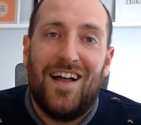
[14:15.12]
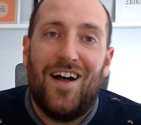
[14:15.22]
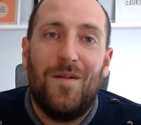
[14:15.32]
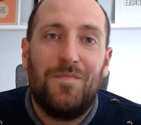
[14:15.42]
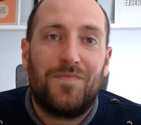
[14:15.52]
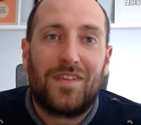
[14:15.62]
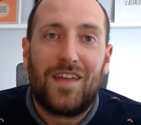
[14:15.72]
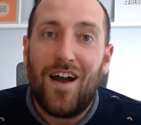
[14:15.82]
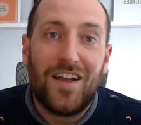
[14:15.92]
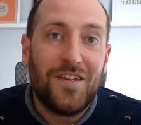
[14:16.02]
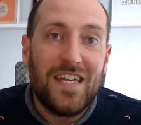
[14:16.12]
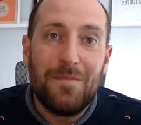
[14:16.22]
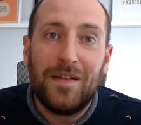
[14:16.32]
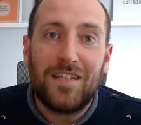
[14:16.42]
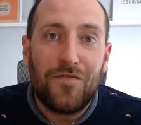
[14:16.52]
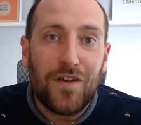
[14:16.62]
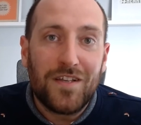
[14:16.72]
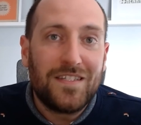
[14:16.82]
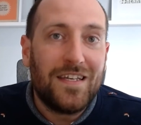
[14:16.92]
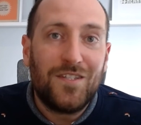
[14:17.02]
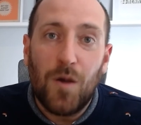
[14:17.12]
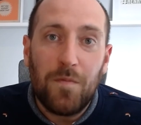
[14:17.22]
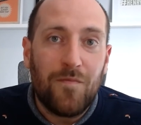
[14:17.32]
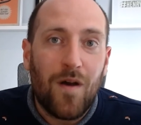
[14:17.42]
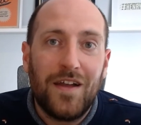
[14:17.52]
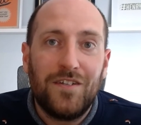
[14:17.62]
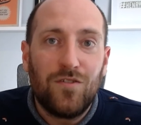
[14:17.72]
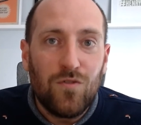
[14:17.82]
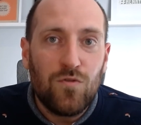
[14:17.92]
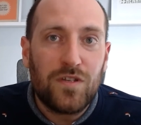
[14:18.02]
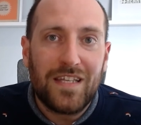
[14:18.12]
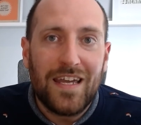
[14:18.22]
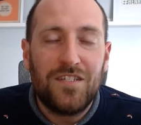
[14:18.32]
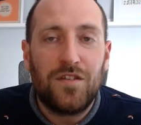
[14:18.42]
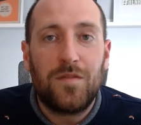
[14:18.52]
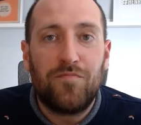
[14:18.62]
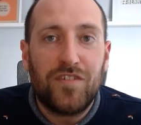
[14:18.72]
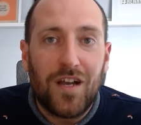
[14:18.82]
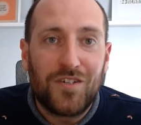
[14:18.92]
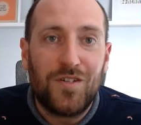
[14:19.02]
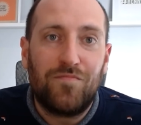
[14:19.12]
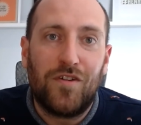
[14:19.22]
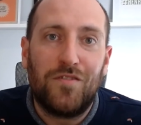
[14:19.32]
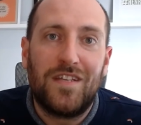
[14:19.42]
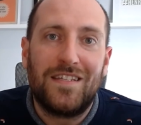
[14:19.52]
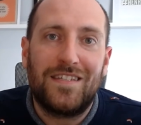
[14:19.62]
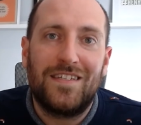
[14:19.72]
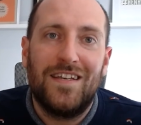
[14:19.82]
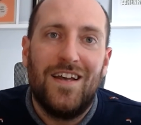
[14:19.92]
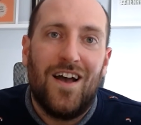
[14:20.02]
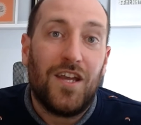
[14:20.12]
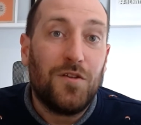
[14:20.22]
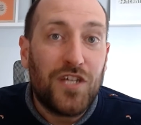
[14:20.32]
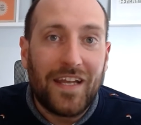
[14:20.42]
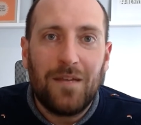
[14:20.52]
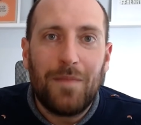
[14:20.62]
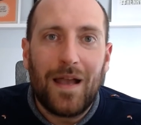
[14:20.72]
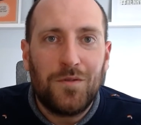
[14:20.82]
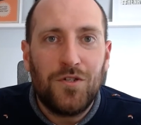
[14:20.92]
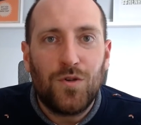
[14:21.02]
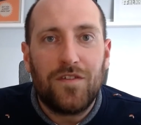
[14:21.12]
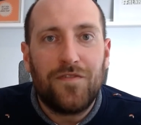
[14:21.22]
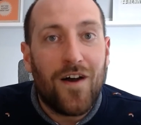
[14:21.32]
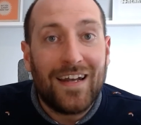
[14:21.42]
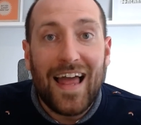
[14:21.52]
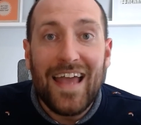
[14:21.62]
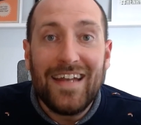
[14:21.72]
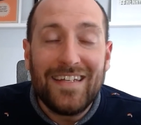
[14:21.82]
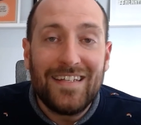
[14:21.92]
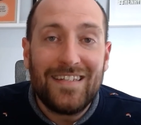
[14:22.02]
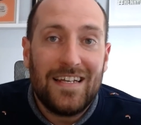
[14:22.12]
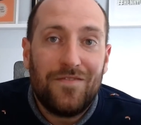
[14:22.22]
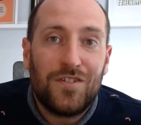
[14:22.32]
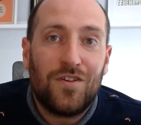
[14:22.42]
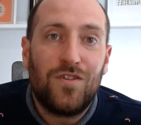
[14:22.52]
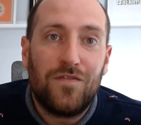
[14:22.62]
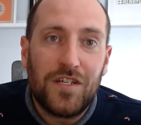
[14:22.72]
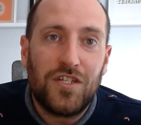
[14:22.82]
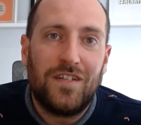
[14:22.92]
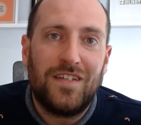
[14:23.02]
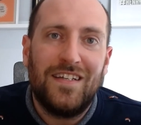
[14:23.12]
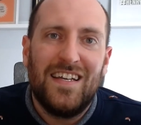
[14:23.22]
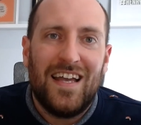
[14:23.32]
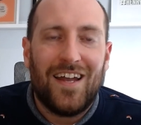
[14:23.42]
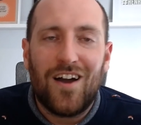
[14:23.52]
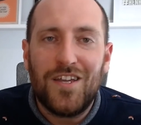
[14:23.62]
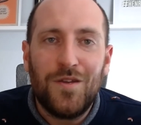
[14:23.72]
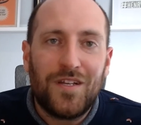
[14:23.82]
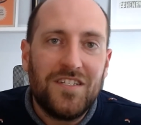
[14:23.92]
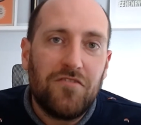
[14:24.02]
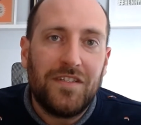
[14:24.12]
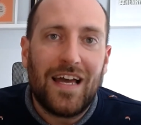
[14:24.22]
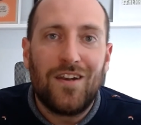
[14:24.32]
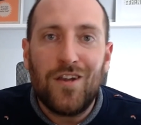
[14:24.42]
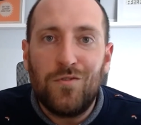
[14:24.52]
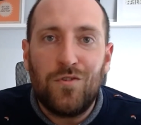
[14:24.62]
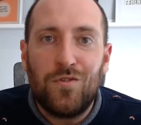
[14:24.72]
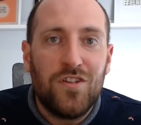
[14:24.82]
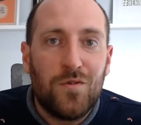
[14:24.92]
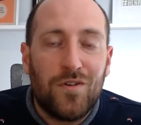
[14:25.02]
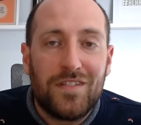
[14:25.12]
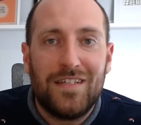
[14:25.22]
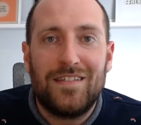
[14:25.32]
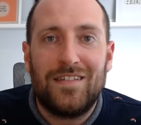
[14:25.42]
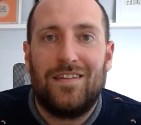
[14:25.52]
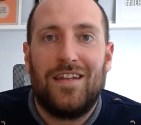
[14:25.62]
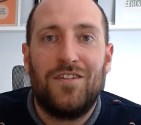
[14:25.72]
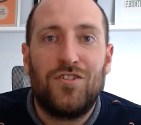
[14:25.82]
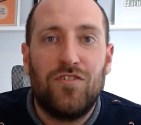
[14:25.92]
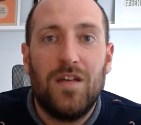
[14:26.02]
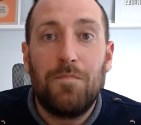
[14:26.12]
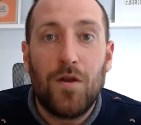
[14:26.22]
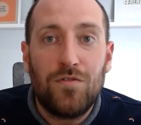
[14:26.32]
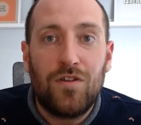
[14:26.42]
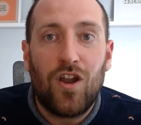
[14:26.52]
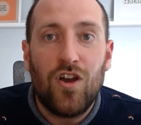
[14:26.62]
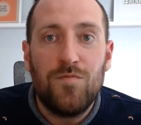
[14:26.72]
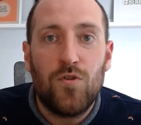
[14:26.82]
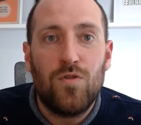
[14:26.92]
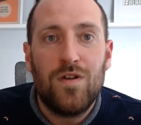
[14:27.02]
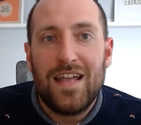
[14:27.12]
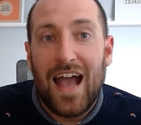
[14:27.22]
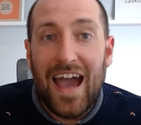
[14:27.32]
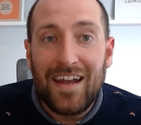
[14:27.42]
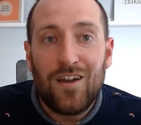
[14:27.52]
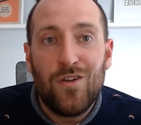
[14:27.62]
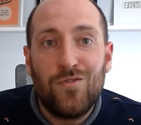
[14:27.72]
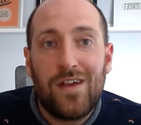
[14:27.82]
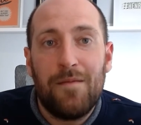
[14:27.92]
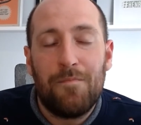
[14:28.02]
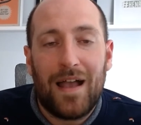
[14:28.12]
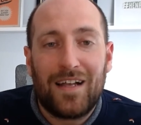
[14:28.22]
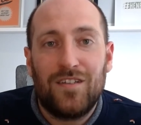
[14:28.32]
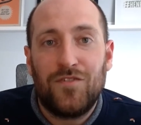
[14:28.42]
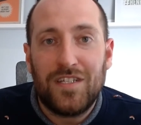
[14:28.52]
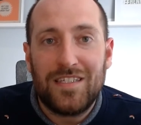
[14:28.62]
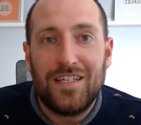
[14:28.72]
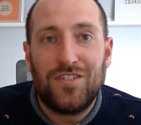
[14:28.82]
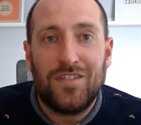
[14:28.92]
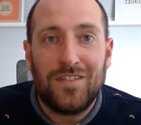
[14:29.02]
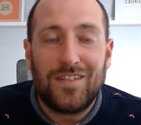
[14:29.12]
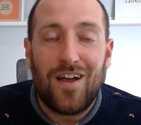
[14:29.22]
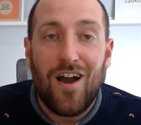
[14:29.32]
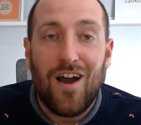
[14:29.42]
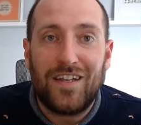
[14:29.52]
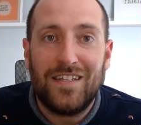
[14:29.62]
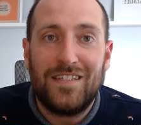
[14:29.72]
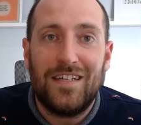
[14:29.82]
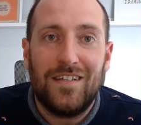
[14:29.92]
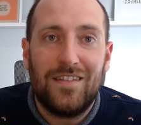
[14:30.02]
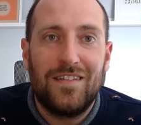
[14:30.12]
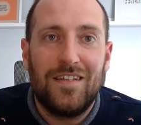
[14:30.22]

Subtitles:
Are you keeping diversity top of mind at all stages of the production process? Are you checking back to ensure the final edit delivers on your vision? And are you considering that local nuances and ensuring that both global and local impacts of your decisions are considered?